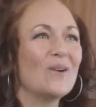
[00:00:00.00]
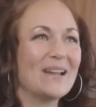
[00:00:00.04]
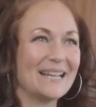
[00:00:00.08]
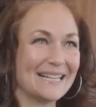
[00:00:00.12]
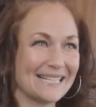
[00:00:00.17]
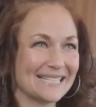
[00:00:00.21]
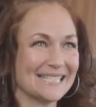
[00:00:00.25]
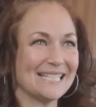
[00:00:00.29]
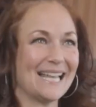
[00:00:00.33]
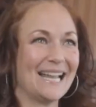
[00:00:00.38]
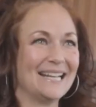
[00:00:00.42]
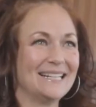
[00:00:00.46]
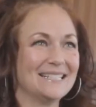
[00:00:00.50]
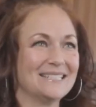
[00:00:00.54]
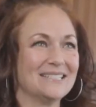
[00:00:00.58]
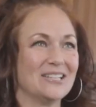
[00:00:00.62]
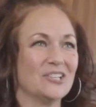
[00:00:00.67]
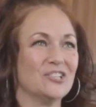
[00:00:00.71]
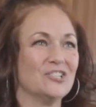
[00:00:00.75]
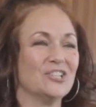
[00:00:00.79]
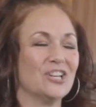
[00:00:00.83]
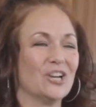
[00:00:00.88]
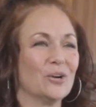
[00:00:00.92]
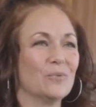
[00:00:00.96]
excited to
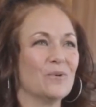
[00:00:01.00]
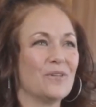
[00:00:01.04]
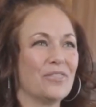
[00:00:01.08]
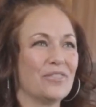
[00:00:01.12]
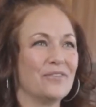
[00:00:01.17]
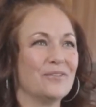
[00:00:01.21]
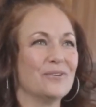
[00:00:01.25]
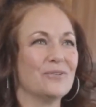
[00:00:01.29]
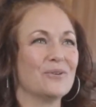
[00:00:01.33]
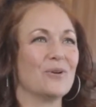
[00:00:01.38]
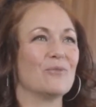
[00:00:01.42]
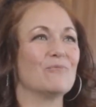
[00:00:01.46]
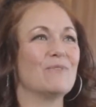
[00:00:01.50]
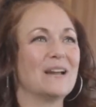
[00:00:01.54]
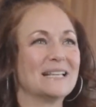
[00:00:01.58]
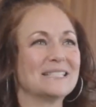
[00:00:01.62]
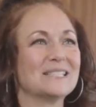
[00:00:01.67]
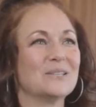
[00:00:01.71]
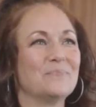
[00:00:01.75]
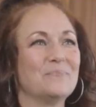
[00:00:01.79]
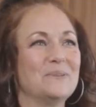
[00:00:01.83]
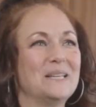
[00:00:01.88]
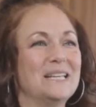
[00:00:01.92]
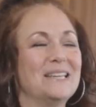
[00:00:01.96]
share with you a
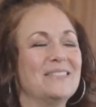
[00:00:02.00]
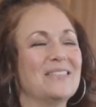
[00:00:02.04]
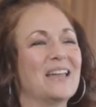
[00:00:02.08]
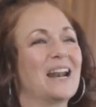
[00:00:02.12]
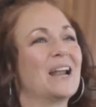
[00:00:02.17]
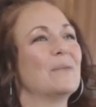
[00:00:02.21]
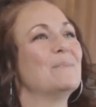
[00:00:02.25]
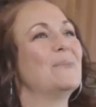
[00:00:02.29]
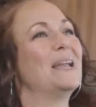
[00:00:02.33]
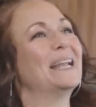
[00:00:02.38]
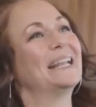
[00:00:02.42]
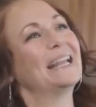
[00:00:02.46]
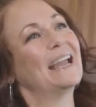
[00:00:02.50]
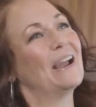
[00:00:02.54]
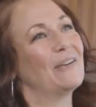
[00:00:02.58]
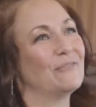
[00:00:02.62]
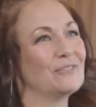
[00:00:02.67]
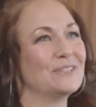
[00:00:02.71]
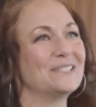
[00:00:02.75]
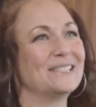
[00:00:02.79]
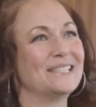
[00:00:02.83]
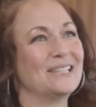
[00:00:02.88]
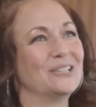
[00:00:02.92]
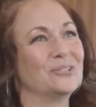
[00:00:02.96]
recipe that I make
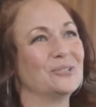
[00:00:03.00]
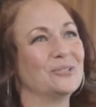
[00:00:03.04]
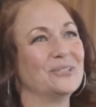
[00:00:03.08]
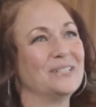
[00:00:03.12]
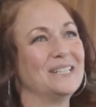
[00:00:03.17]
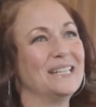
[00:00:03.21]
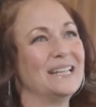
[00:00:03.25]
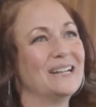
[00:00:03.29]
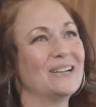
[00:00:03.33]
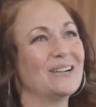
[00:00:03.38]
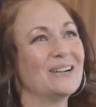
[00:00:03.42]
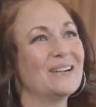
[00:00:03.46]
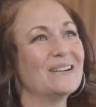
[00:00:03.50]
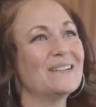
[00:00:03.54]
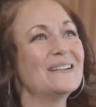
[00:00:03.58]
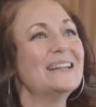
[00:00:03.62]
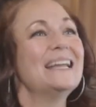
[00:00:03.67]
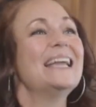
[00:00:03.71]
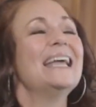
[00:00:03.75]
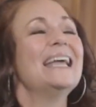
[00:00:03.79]
every single year.